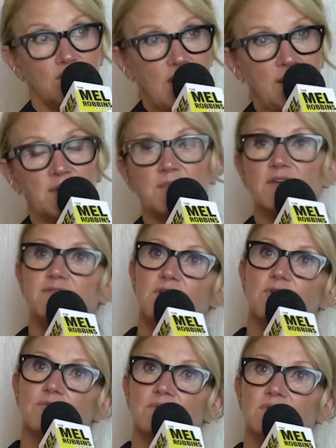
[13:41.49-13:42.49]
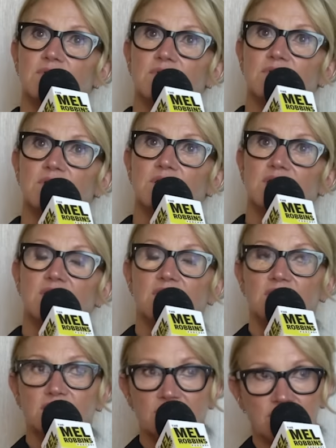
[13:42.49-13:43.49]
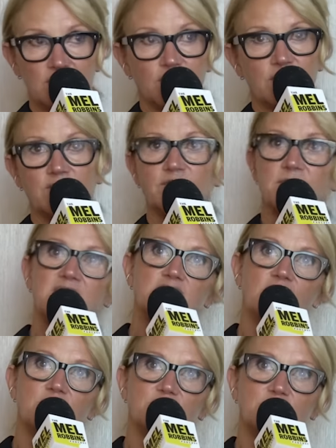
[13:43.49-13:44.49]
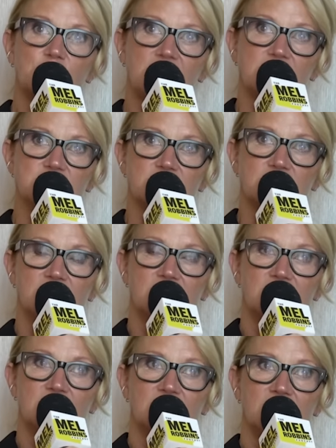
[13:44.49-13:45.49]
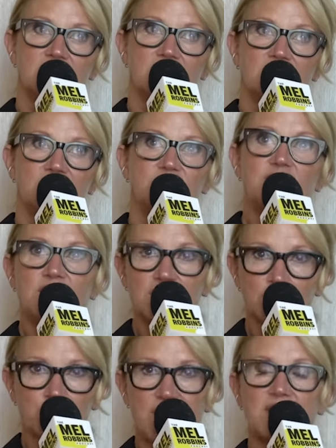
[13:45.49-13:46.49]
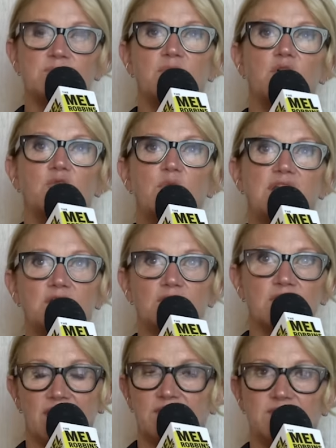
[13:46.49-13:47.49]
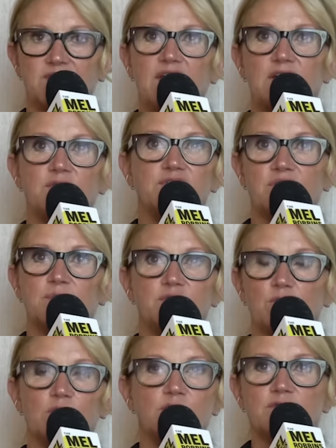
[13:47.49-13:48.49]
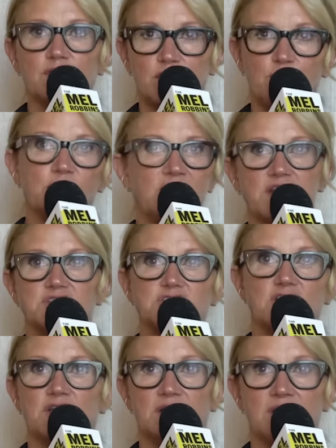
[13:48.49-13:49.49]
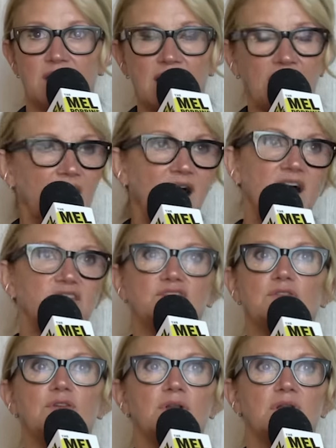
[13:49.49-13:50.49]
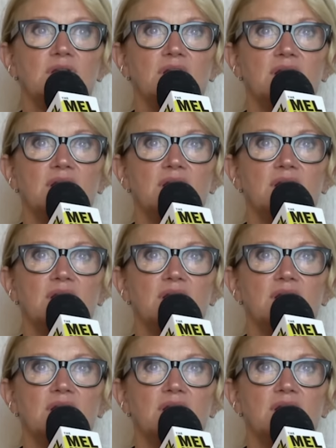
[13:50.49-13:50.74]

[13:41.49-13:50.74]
grabbing my phone, looking for my daughter's location, seeing a rainbow wheel instead of some sort of location at a hostel,